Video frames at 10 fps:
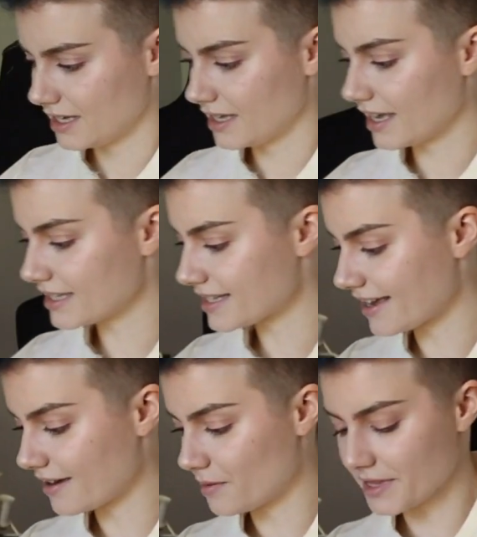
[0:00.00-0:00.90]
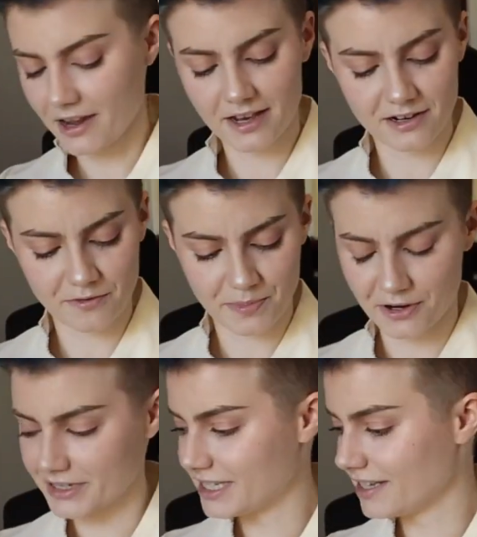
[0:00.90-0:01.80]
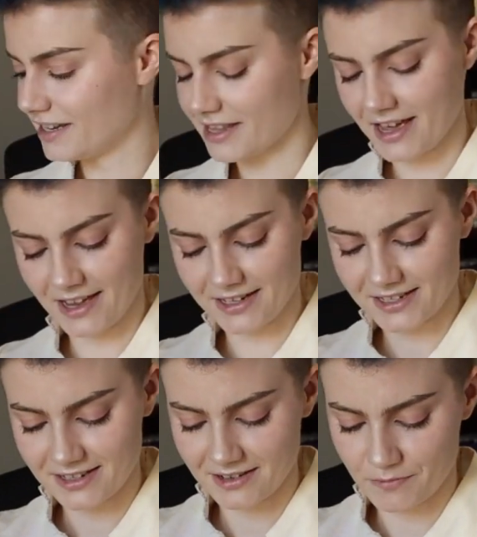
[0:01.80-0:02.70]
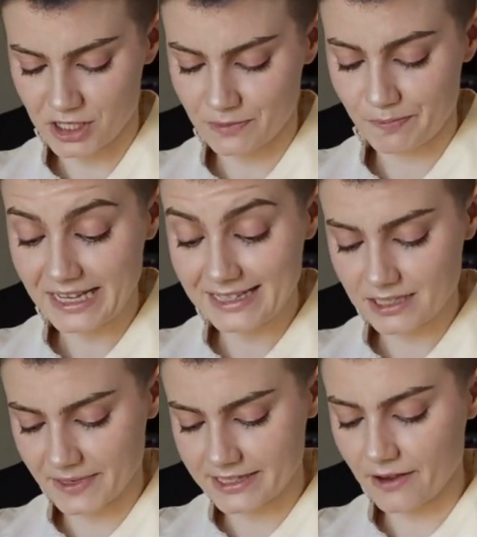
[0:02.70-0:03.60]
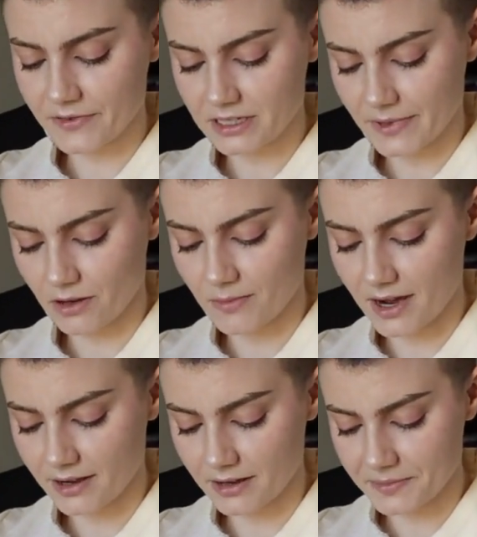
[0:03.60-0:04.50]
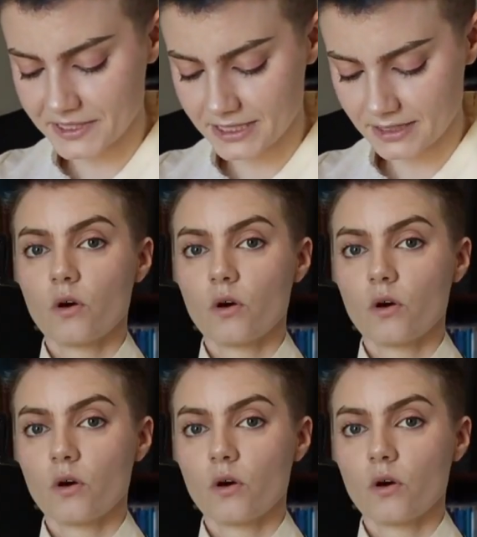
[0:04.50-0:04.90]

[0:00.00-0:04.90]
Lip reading: Yes, I am the kind of person that just pins myself into my own mock-ups.